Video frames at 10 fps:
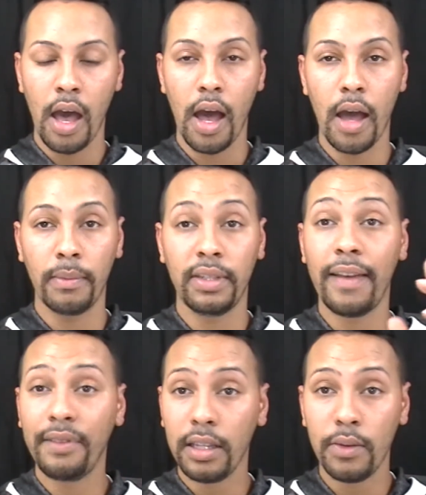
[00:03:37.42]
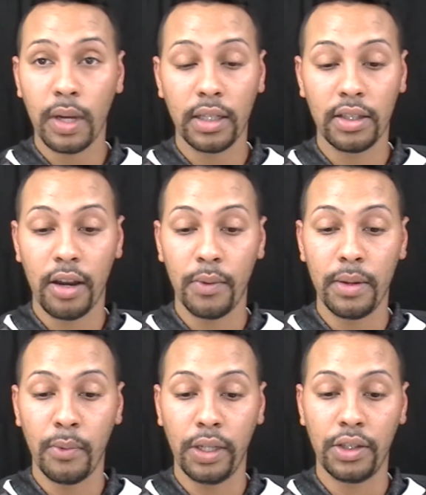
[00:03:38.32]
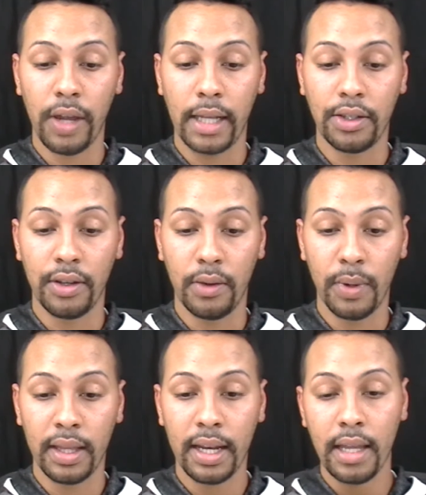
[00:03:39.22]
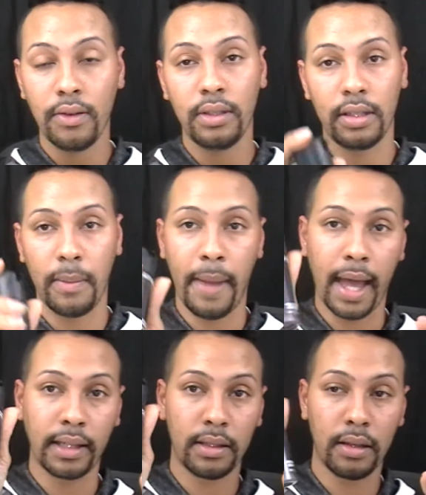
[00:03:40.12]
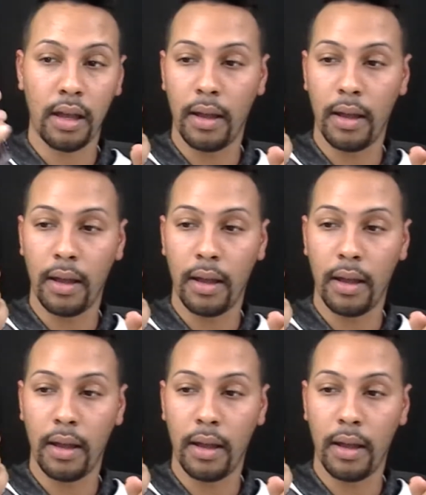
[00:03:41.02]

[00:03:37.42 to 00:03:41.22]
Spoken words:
Definitely you want to start with a moisturizer, and the one that I use is the Max